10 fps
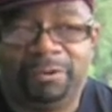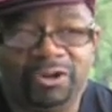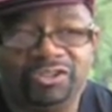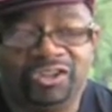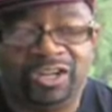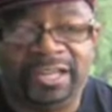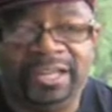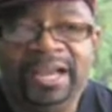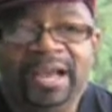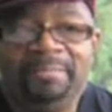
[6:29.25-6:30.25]

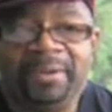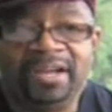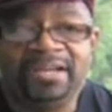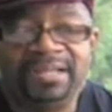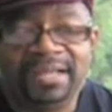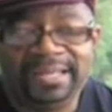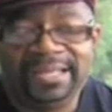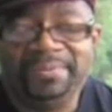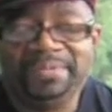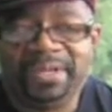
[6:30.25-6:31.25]
personally because it
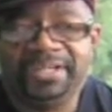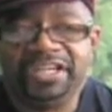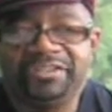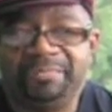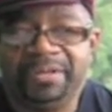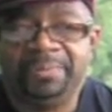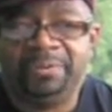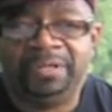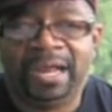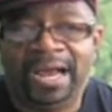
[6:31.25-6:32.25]
keeps me in touch with
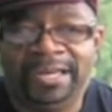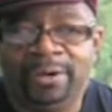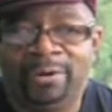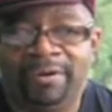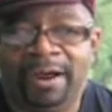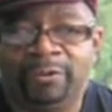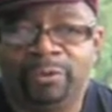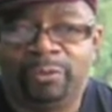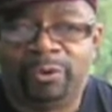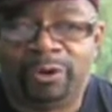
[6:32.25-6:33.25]
people that I know around
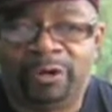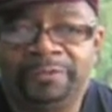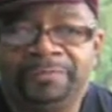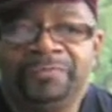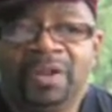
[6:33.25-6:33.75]
the world.